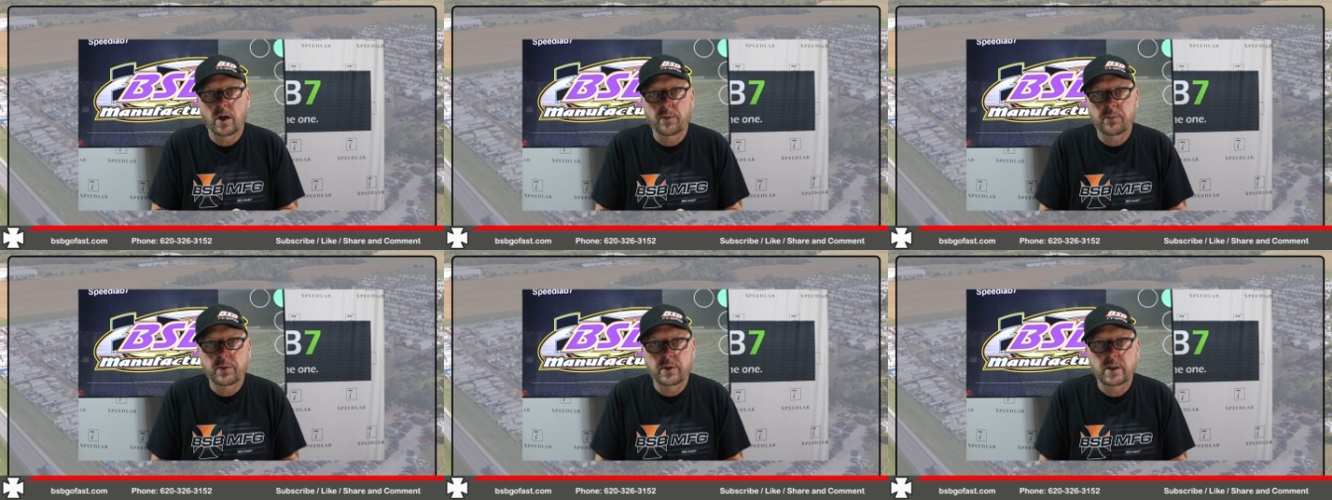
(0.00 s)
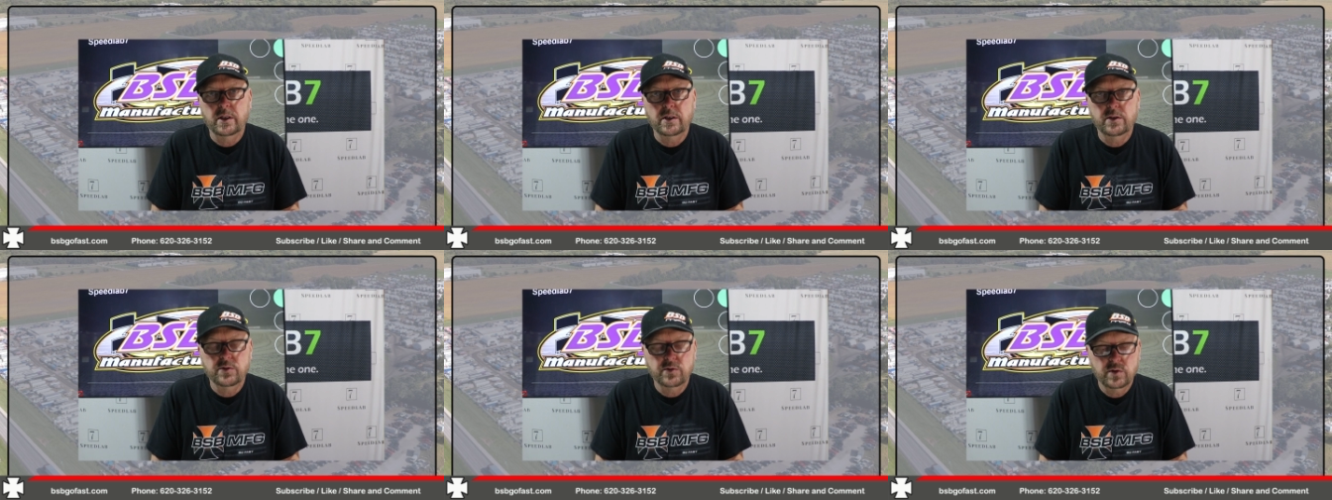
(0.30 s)

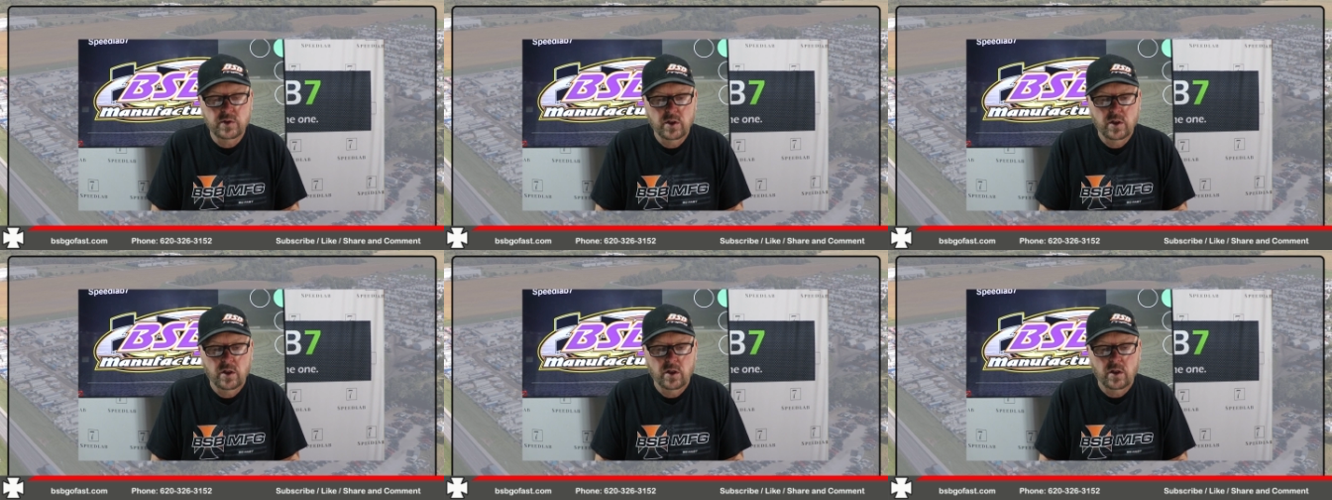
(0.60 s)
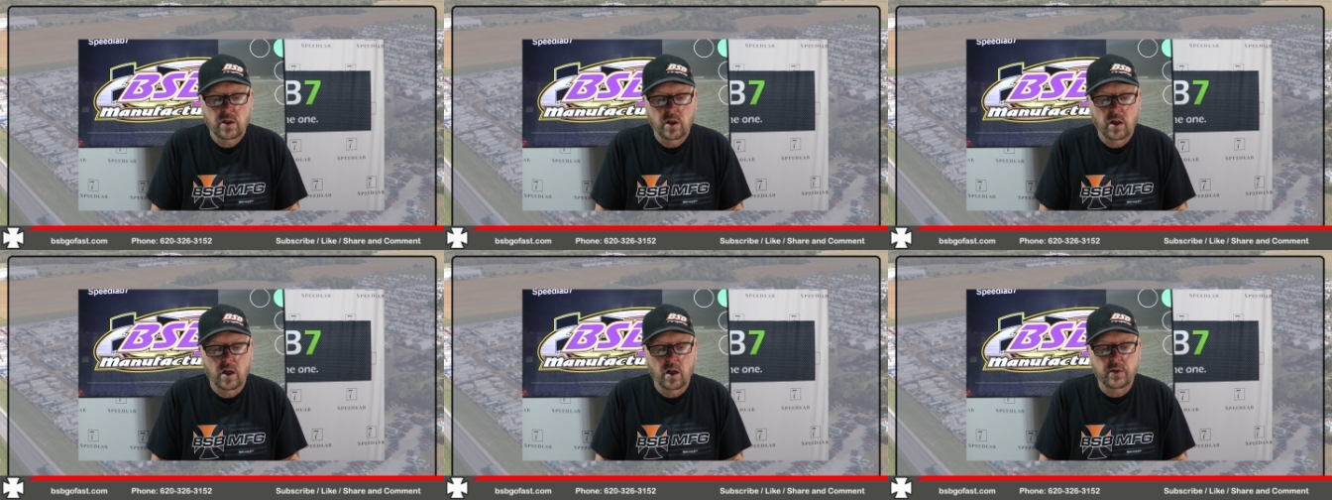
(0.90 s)
companies,
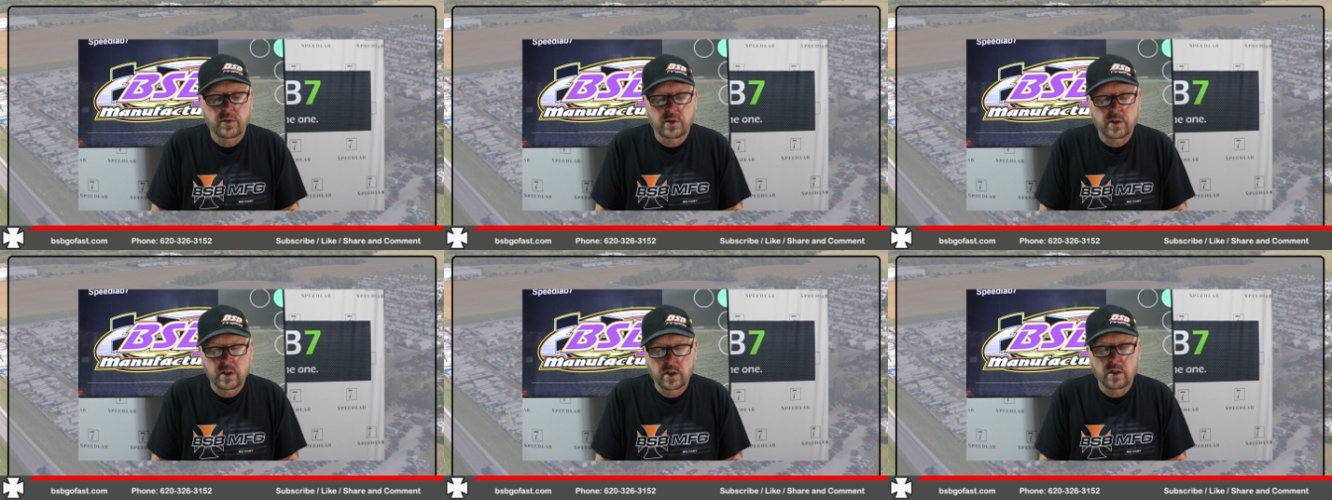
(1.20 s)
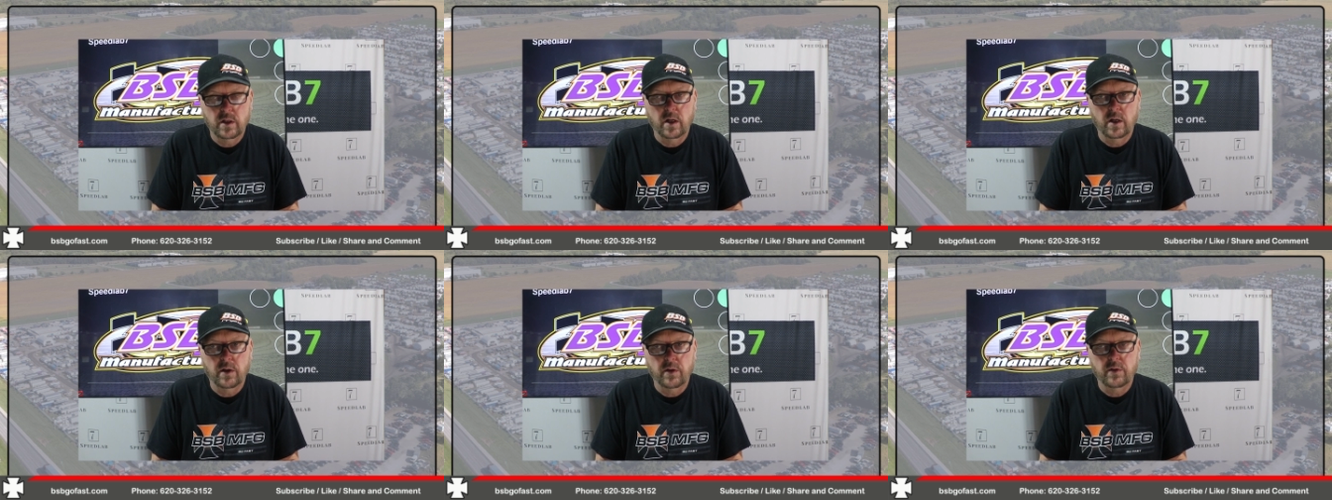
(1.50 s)
uh,
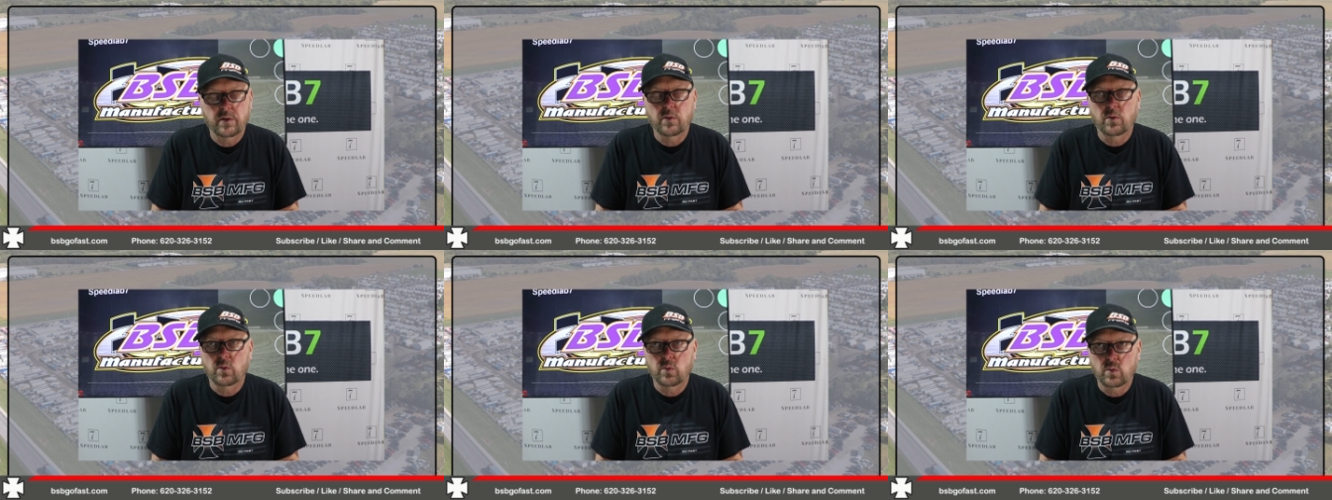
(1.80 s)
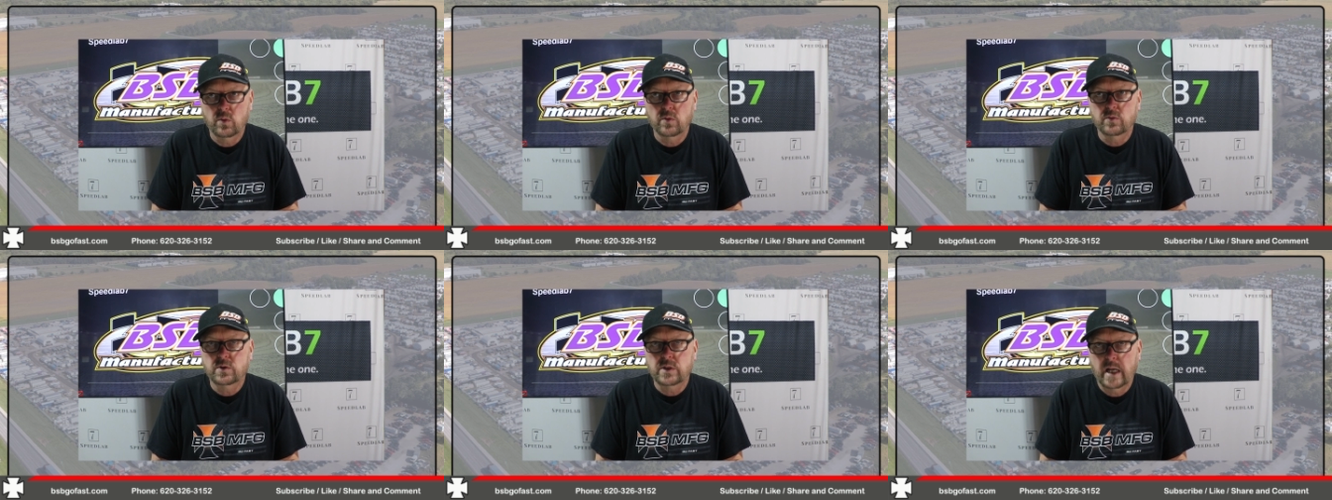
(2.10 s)

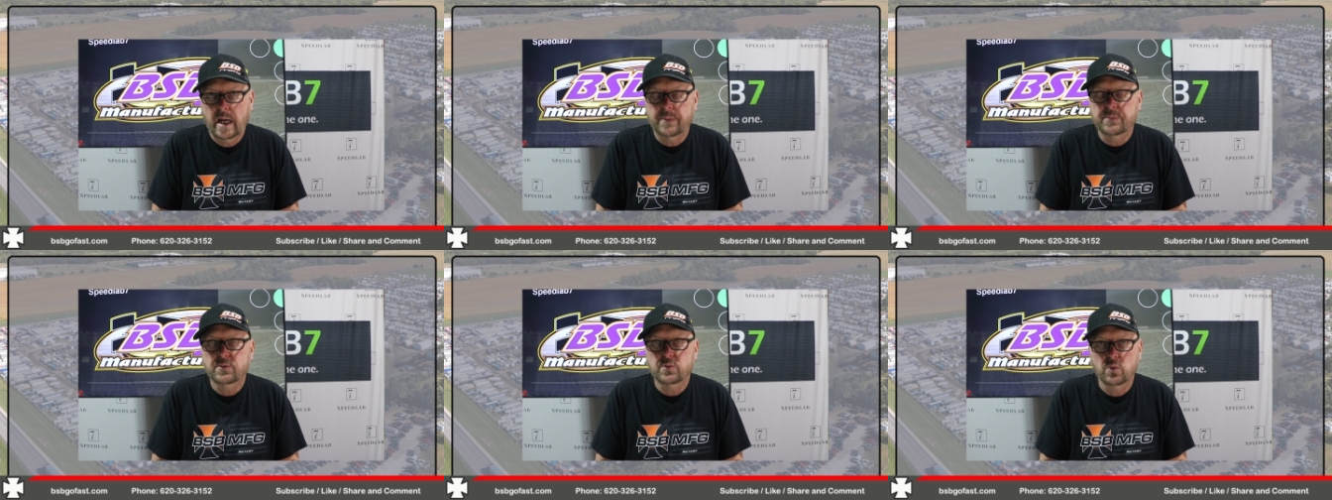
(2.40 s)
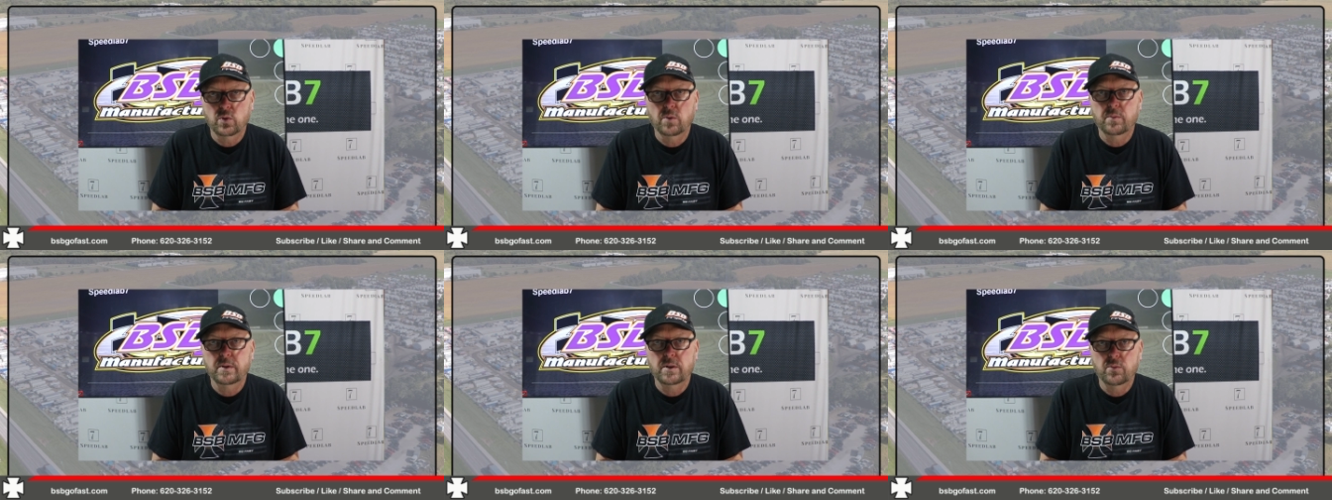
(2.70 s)
uh, taps
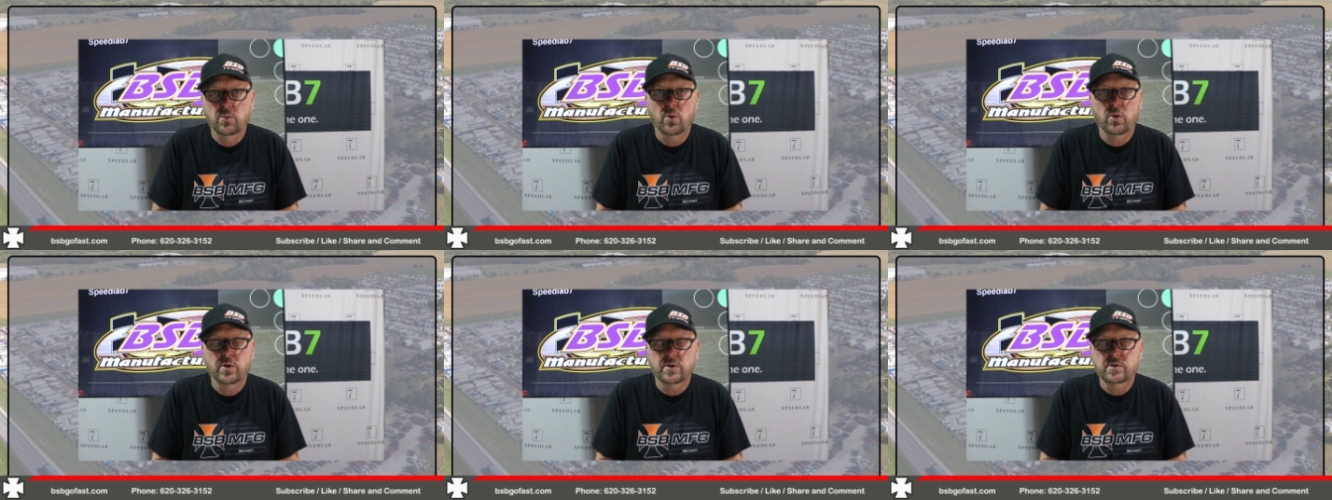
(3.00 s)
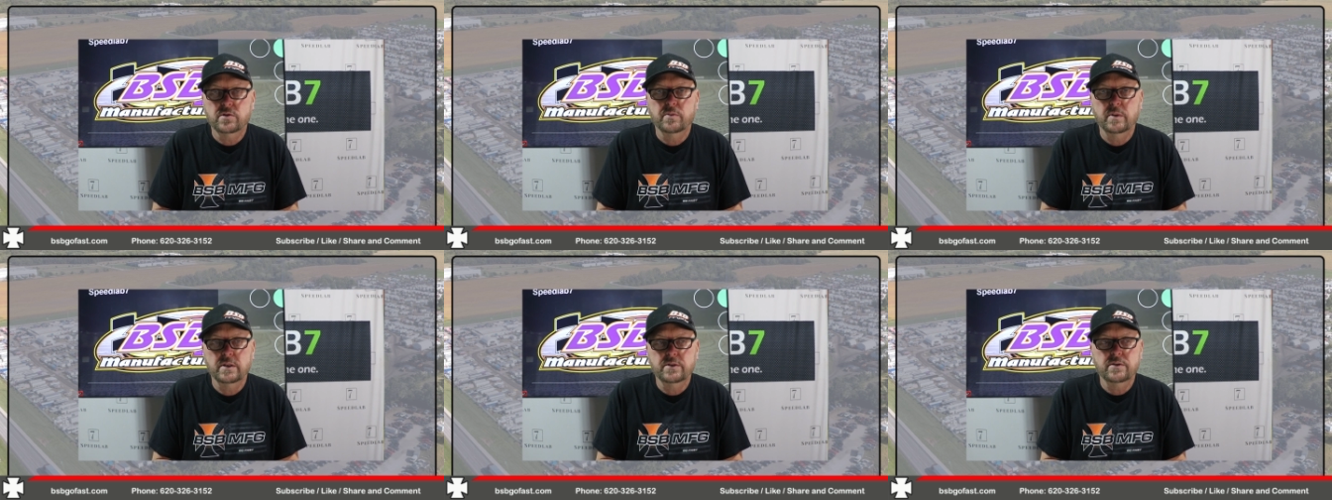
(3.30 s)
will be more
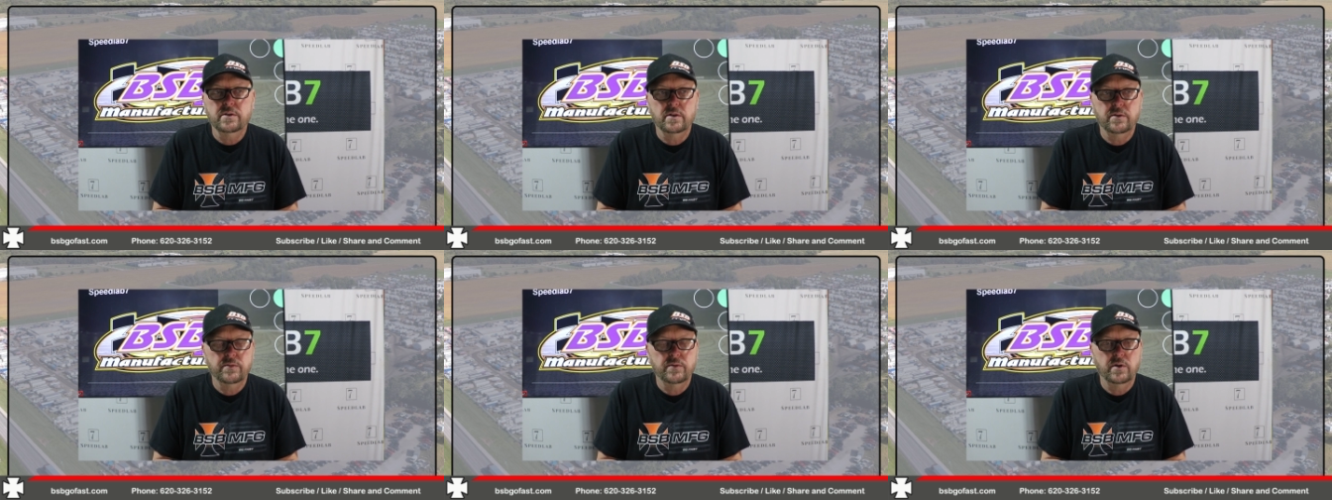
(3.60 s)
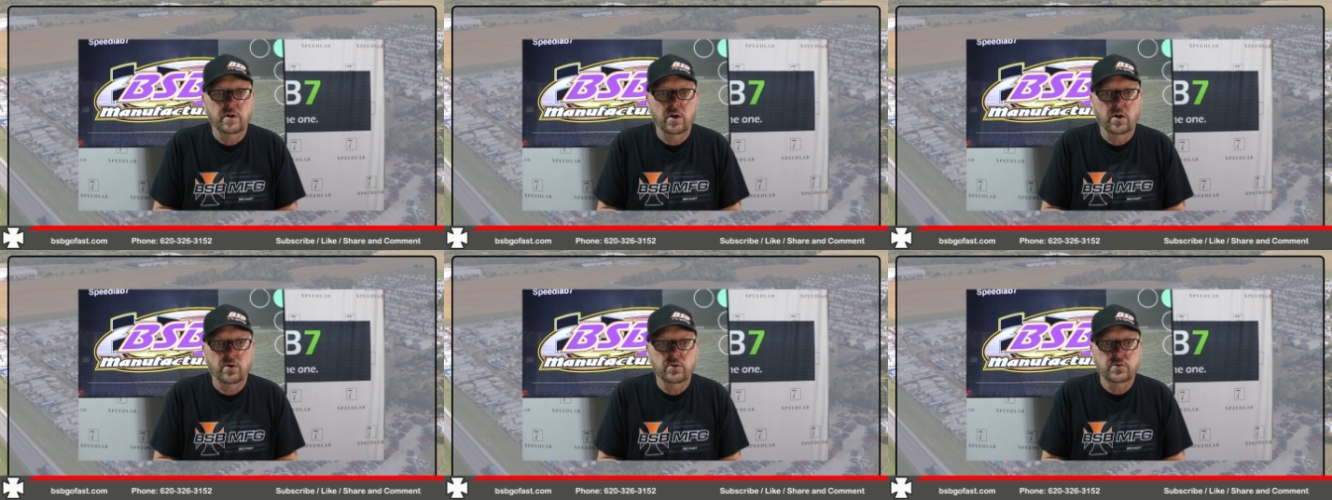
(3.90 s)
expensive,
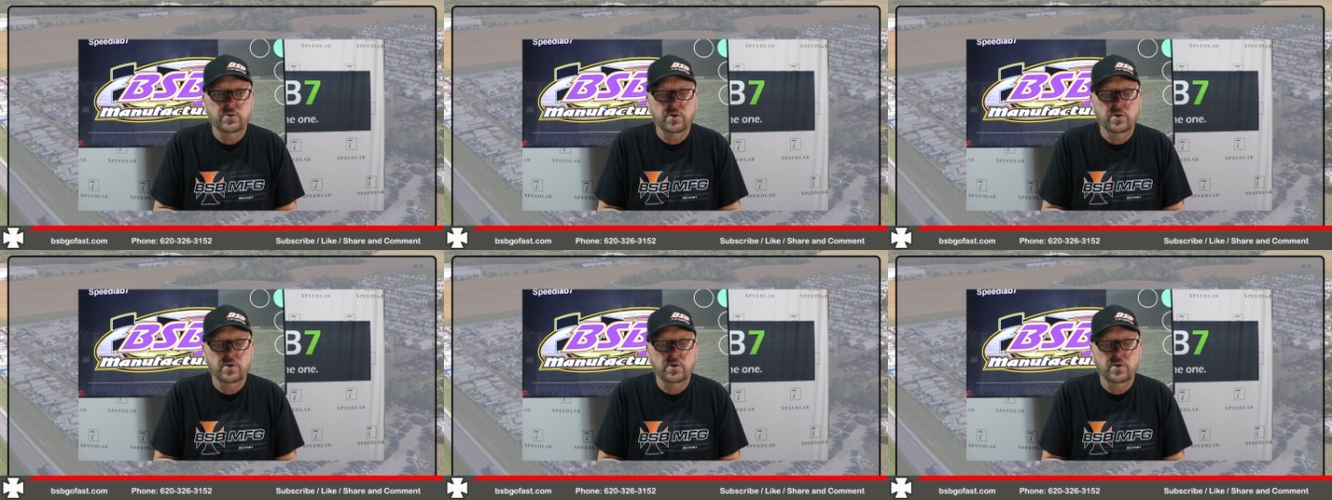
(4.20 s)
you know.